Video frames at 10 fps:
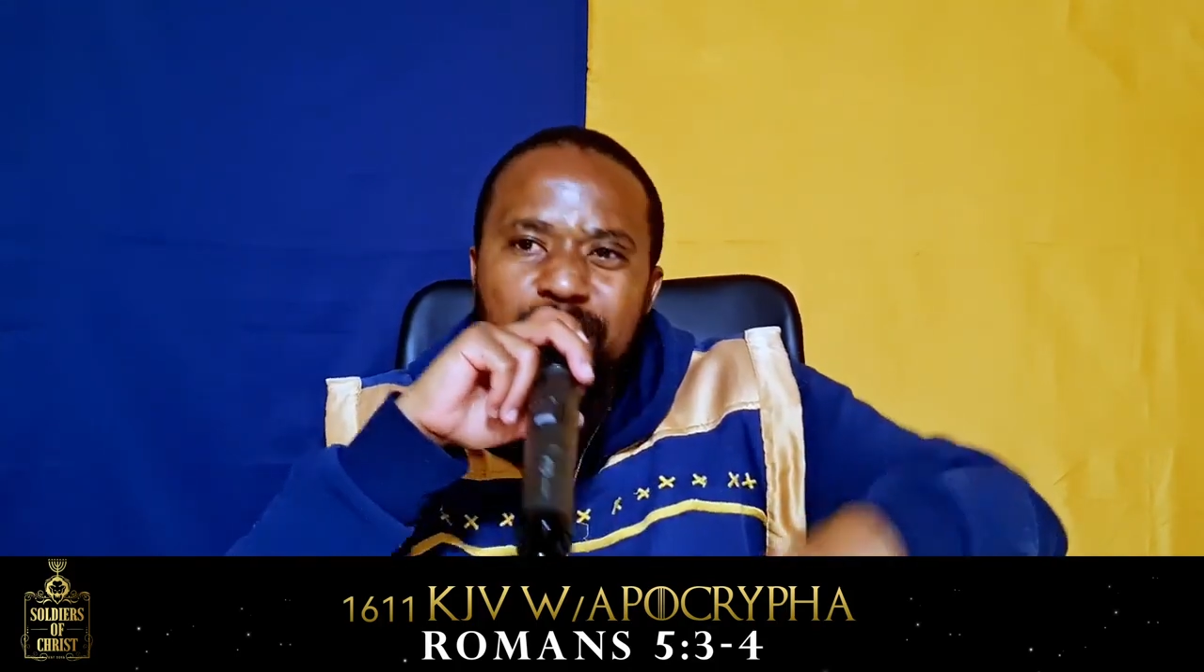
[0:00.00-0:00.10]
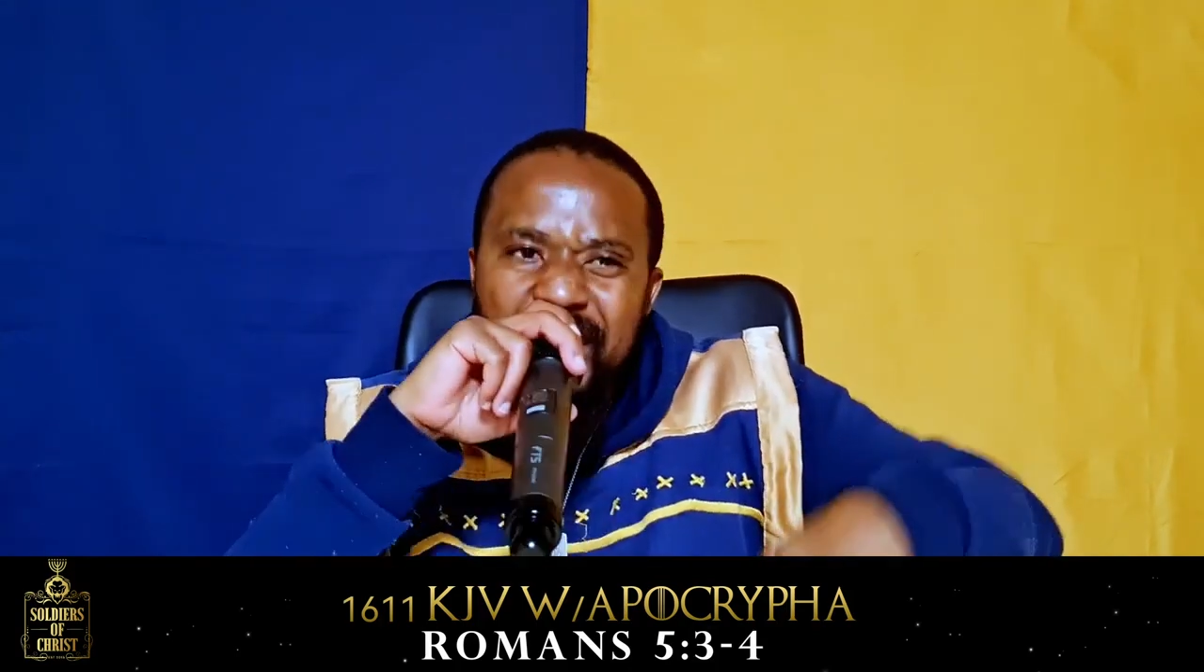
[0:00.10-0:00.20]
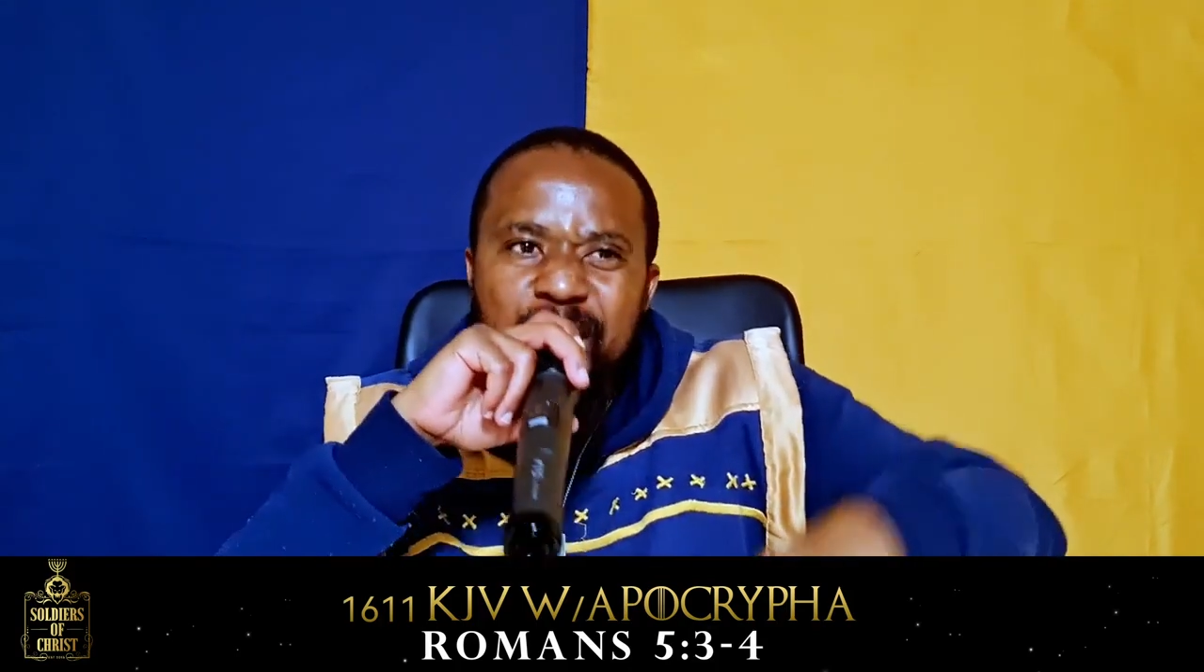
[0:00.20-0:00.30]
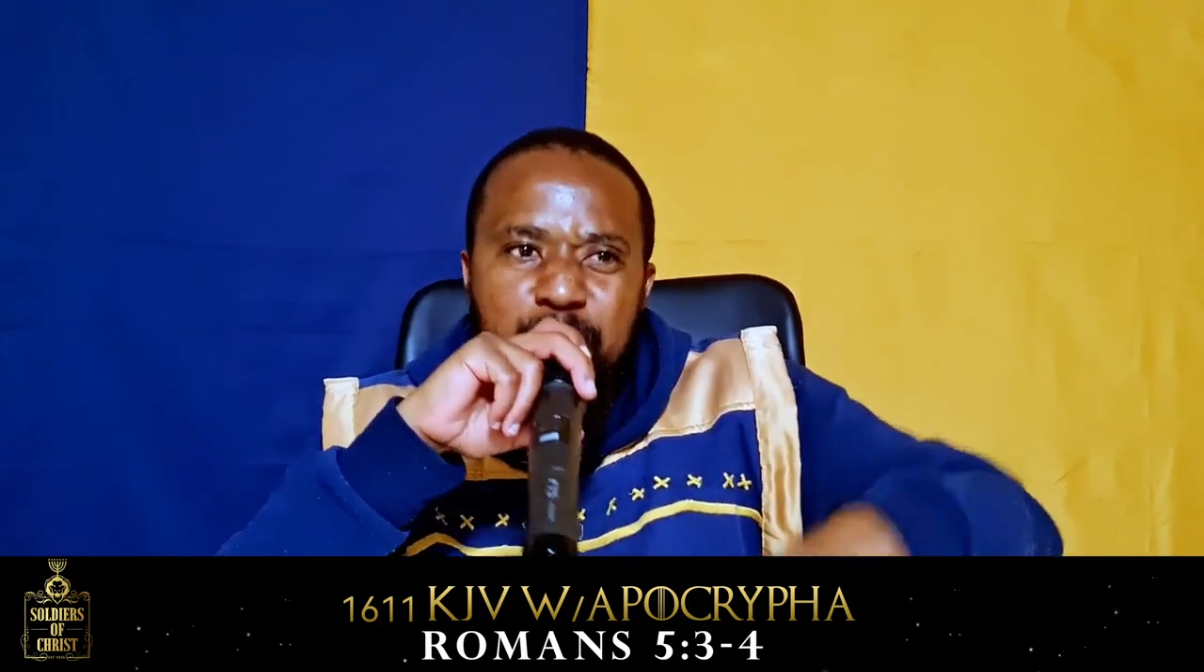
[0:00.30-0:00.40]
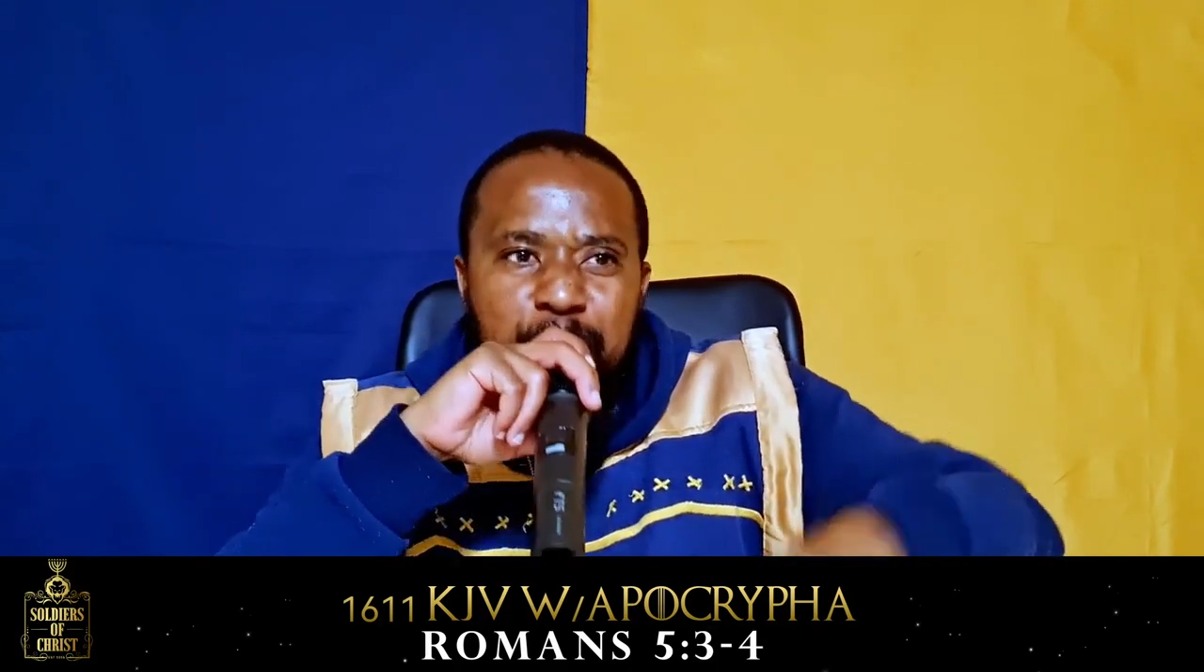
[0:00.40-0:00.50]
of this